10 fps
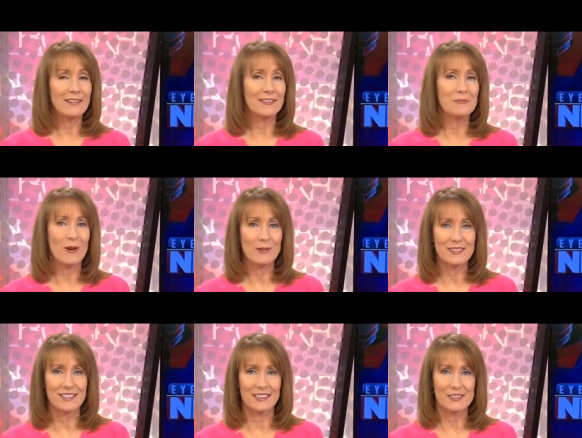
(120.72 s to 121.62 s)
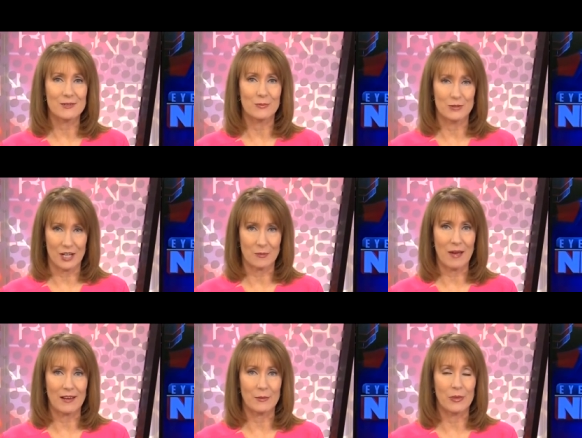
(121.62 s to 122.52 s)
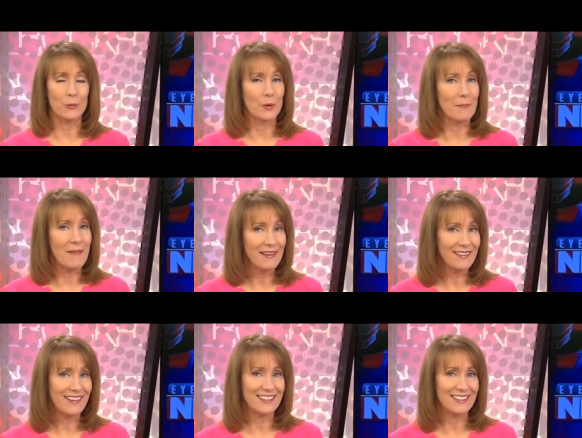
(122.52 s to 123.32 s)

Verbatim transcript: weekly bonuses. We'll check back with the remaining